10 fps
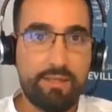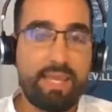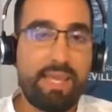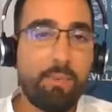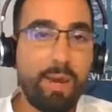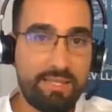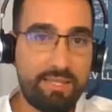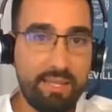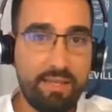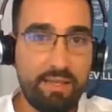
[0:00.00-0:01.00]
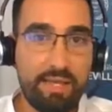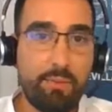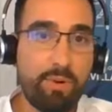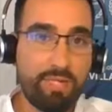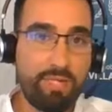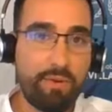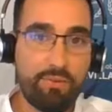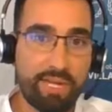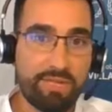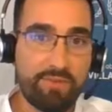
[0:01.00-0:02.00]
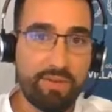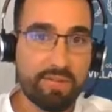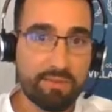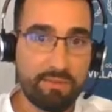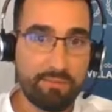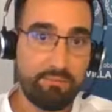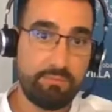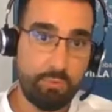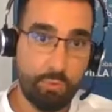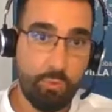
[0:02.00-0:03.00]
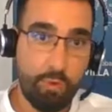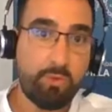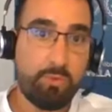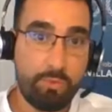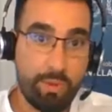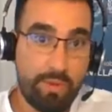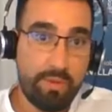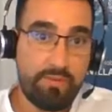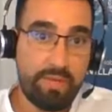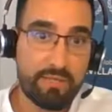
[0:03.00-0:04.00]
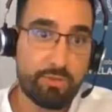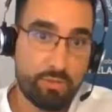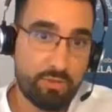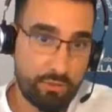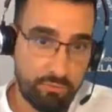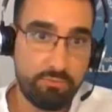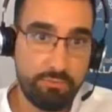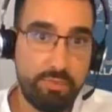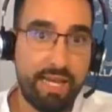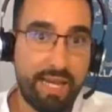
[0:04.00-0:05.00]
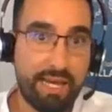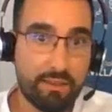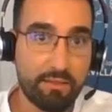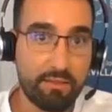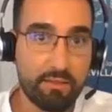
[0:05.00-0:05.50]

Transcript: The KYC of CashFX to work with EverFX was very hard.